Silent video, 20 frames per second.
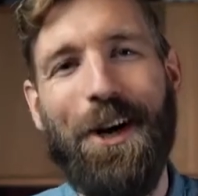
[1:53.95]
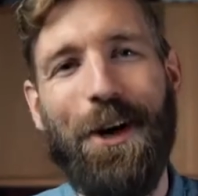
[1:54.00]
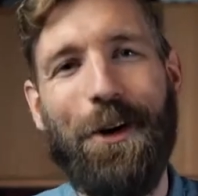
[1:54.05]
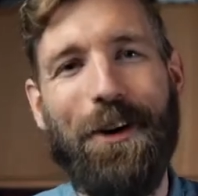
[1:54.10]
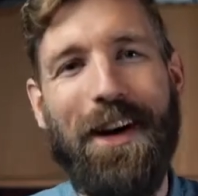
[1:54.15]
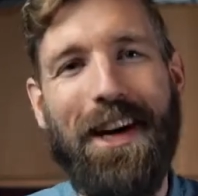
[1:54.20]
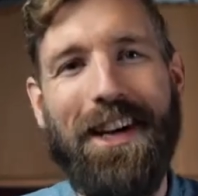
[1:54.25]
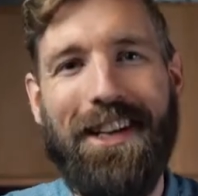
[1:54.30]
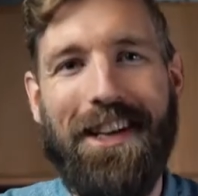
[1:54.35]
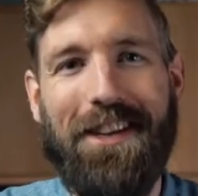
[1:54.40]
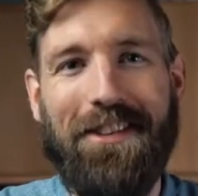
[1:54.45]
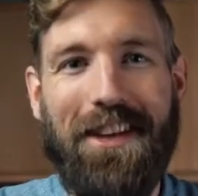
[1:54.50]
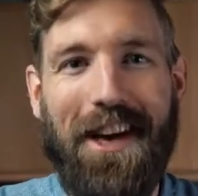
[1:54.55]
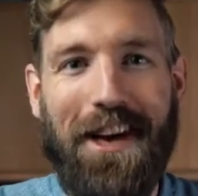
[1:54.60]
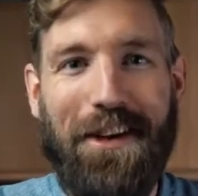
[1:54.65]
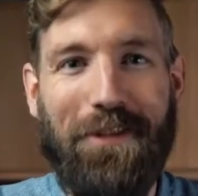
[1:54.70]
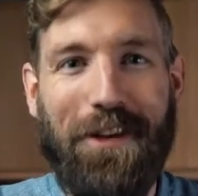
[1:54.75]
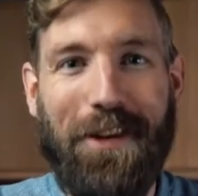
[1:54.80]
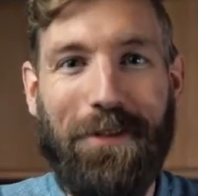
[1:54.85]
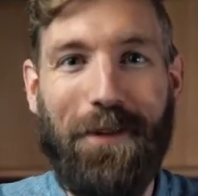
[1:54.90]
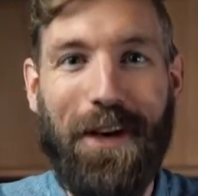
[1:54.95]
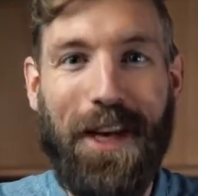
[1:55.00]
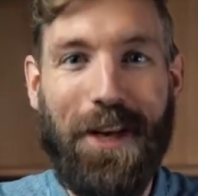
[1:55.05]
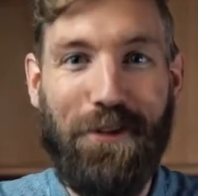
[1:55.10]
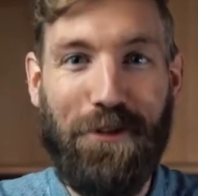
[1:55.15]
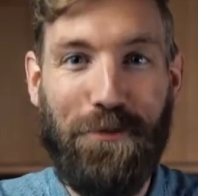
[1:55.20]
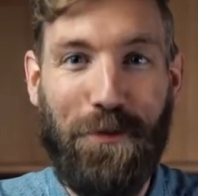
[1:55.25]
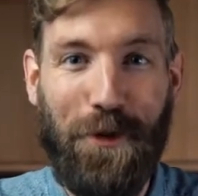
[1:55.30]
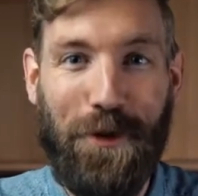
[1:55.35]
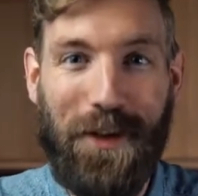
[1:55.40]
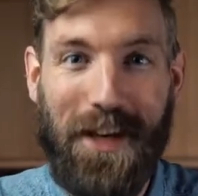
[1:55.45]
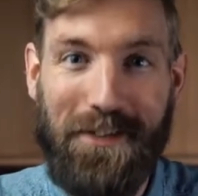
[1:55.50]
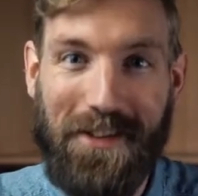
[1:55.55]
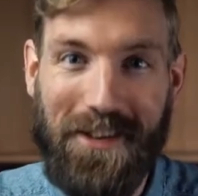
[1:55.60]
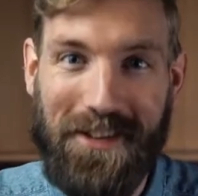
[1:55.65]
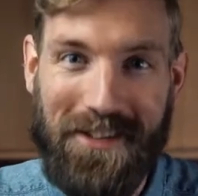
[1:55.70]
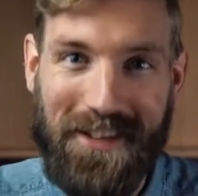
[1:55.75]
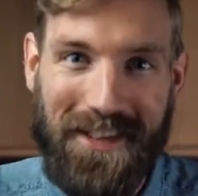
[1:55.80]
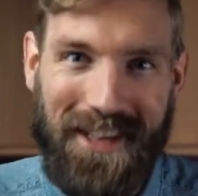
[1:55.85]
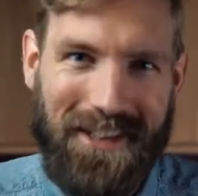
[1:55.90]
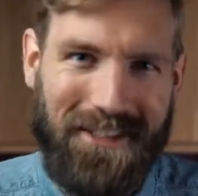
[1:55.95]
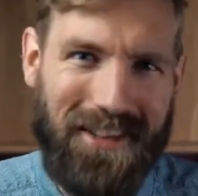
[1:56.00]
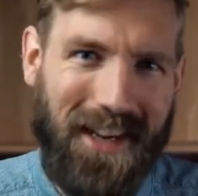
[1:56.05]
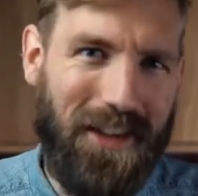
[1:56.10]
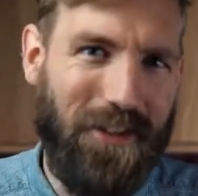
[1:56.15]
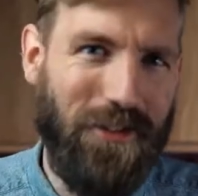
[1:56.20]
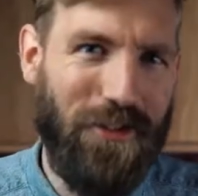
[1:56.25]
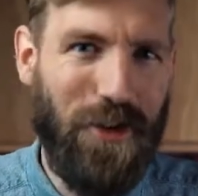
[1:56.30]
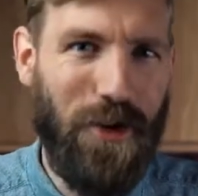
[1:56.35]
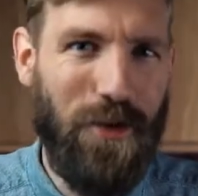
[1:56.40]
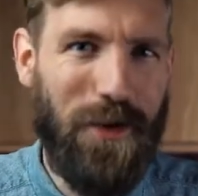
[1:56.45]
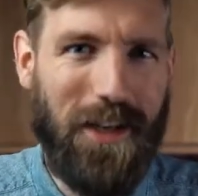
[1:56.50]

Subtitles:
All right, let's dive in. My name is Paul Davids. Let's get to